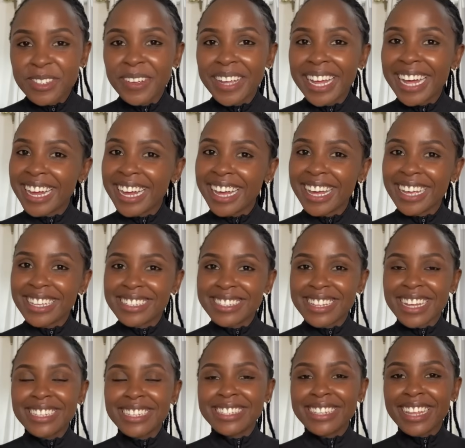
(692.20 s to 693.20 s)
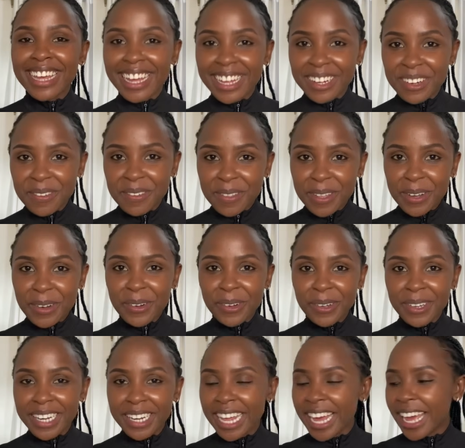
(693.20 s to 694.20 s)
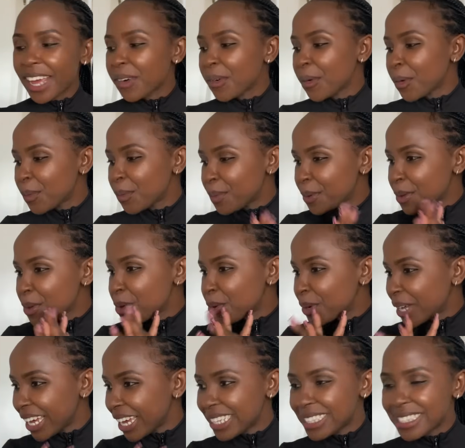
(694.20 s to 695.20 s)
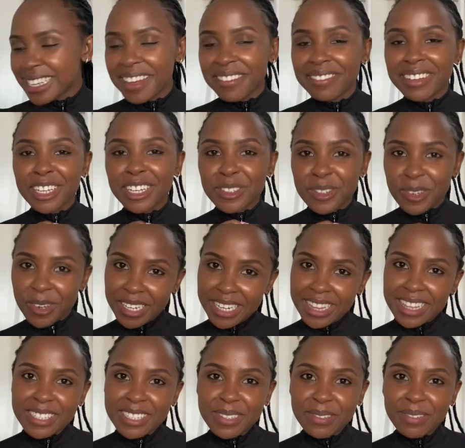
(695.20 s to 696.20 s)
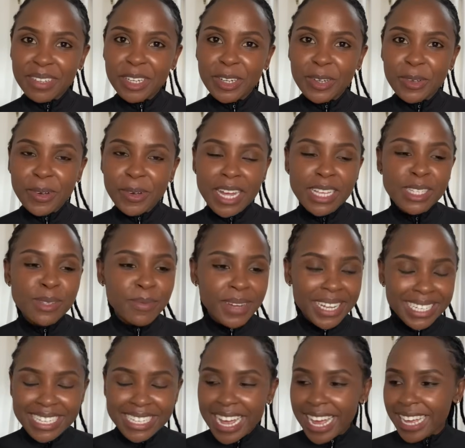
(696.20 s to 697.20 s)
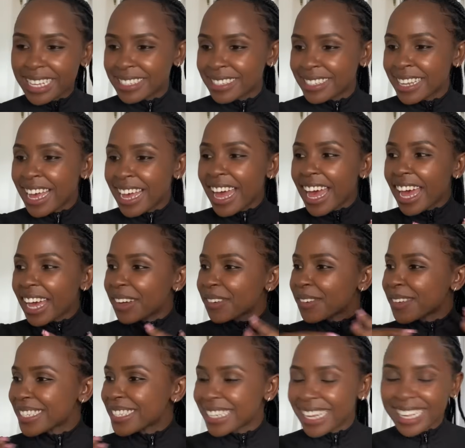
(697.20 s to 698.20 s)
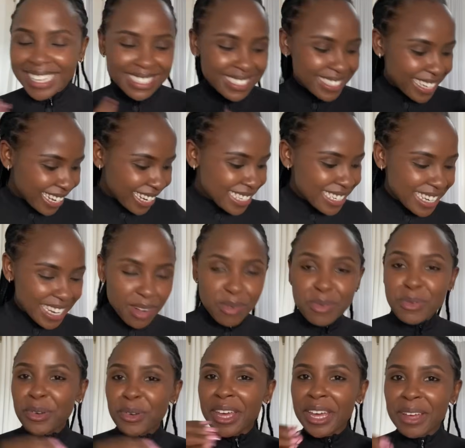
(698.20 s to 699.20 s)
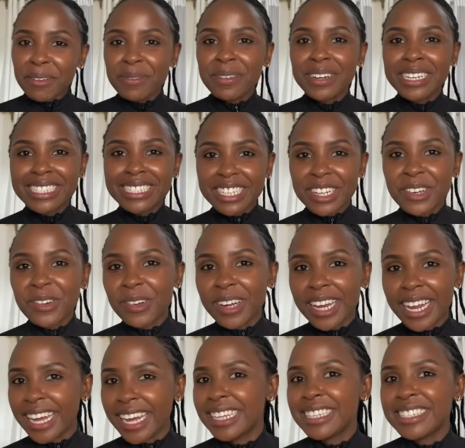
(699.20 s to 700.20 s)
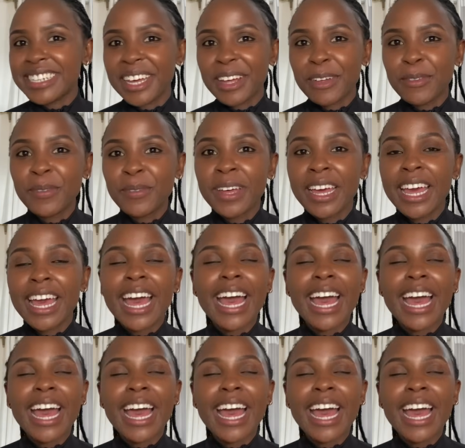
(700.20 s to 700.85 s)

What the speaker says: yeah, guys, that's the end of the haul. I hope you guys have enjoyed this video as much as I was excited for every single item.